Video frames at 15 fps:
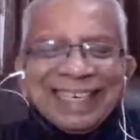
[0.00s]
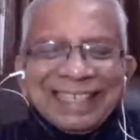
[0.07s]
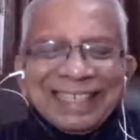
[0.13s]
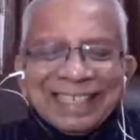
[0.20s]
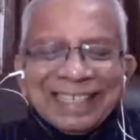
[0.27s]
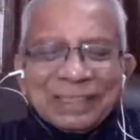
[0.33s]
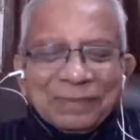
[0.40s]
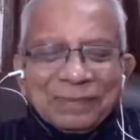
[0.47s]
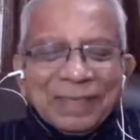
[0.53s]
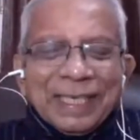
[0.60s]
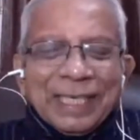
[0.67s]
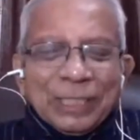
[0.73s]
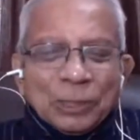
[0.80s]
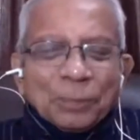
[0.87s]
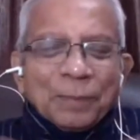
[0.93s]
Yes, we
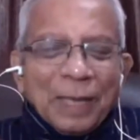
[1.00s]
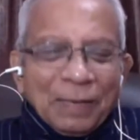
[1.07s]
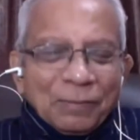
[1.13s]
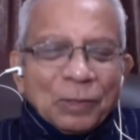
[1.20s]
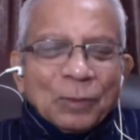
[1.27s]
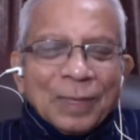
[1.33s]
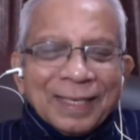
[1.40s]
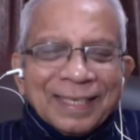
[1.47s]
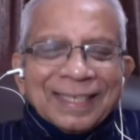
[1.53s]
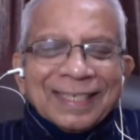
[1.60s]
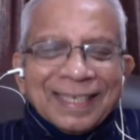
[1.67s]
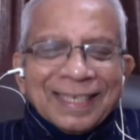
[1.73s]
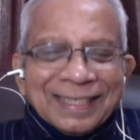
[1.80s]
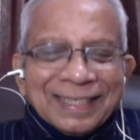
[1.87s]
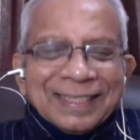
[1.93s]
need to pray for one
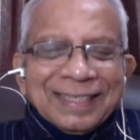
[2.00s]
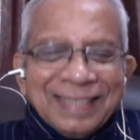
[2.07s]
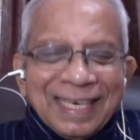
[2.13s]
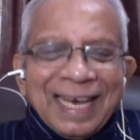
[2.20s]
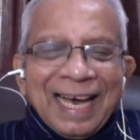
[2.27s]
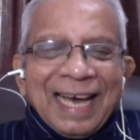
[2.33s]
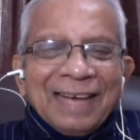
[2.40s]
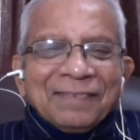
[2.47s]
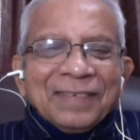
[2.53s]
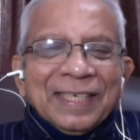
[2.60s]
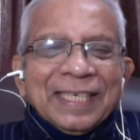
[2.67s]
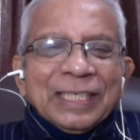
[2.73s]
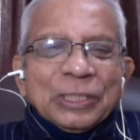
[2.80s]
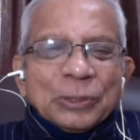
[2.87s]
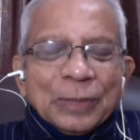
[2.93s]
another, and we
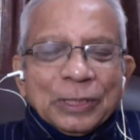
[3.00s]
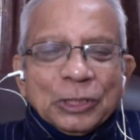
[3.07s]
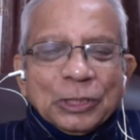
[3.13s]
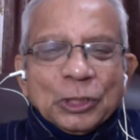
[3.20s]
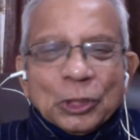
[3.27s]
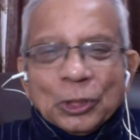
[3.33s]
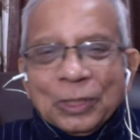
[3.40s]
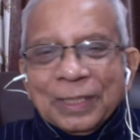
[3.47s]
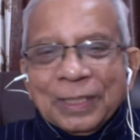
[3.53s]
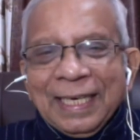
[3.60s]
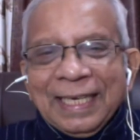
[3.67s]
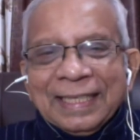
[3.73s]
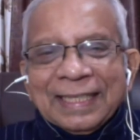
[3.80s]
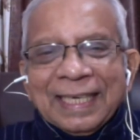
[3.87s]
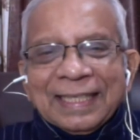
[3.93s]
need to ensure
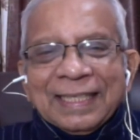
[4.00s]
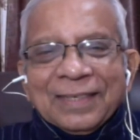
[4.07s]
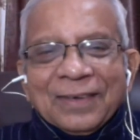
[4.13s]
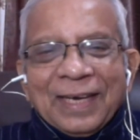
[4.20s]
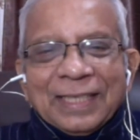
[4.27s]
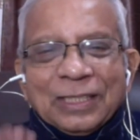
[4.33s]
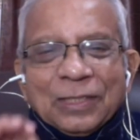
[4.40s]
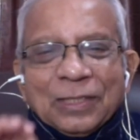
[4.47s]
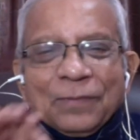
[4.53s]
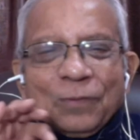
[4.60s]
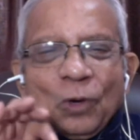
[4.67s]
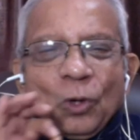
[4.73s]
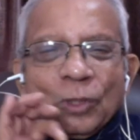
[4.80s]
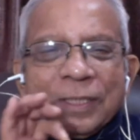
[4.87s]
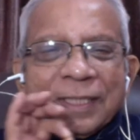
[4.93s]
that the rights of
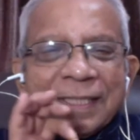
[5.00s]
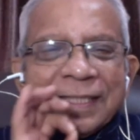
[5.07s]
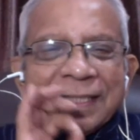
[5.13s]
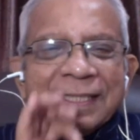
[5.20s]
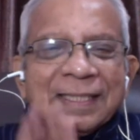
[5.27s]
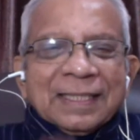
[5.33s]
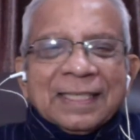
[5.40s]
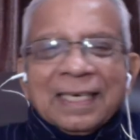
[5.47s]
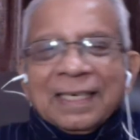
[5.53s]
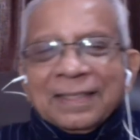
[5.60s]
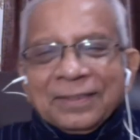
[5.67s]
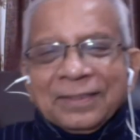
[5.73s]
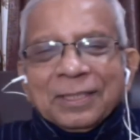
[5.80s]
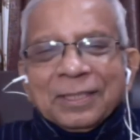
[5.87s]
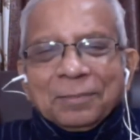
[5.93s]
all citizens are
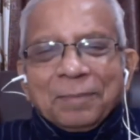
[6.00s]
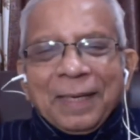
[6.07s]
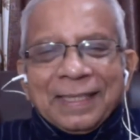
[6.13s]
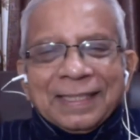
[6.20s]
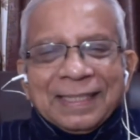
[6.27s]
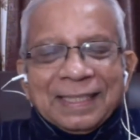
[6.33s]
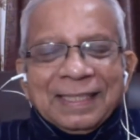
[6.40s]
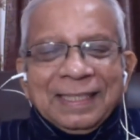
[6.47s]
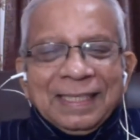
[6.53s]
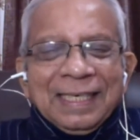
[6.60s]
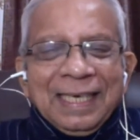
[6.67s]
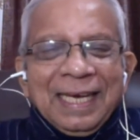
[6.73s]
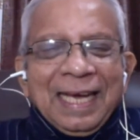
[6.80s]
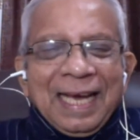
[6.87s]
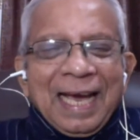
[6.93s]
respected
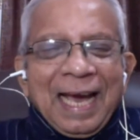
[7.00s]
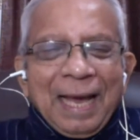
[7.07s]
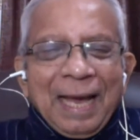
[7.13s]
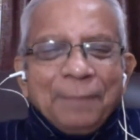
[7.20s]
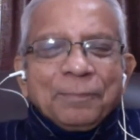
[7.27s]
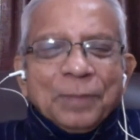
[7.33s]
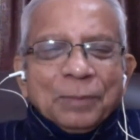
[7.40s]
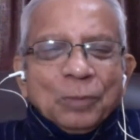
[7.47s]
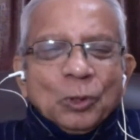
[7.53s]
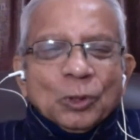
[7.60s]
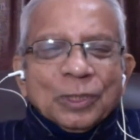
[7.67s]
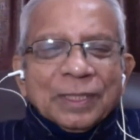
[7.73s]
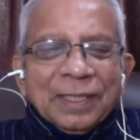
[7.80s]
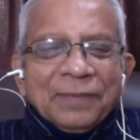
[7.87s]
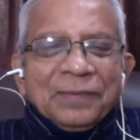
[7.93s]
and
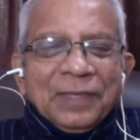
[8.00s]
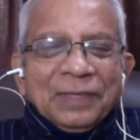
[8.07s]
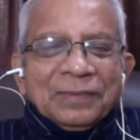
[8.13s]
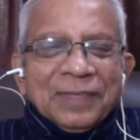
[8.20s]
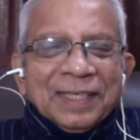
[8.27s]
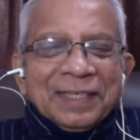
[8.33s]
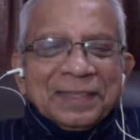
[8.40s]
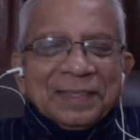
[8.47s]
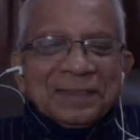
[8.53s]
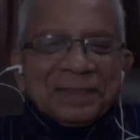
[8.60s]
promoted everywhere.